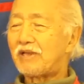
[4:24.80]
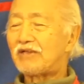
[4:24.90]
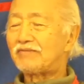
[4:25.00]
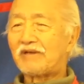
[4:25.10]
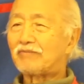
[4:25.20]

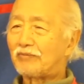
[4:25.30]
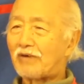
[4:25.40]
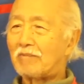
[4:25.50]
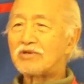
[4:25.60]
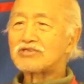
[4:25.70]
many of them were
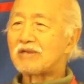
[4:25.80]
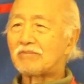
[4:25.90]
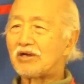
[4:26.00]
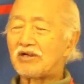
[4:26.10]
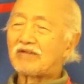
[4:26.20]
farmers,
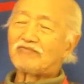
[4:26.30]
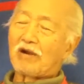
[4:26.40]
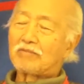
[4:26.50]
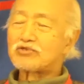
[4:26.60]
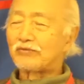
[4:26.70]
some are
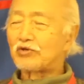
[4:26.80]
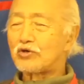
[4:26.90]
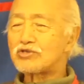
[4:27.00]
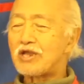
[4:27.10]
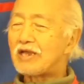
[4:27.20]
non-farmers, of
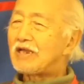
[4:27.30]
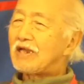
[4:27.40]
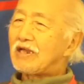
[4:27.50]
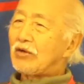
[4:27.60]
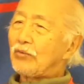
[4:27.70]
course,
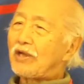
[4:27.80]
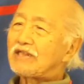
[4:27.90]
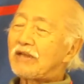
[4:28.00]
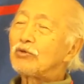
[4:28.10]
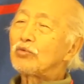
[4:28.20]

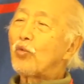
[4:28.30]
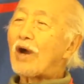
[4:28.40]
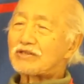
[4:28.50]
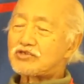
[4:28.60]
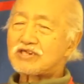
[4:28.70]
when they would
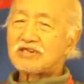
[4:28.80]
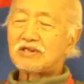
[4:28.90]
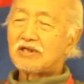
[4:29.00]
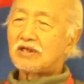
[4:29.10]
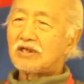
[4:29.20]
watch
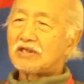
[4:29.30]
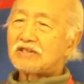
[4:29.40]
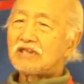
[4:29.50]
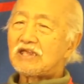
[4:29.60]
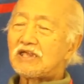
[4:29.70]

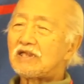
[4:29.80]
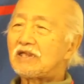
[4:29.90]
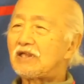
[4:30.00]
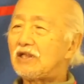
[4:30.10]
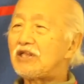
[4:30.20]

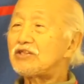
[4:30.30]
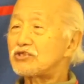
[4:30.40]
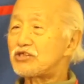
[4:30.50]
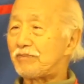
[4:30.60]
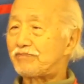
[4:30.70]
the
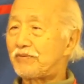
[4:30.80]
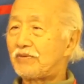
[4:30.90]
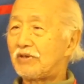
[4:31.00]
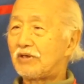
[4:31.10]
leadership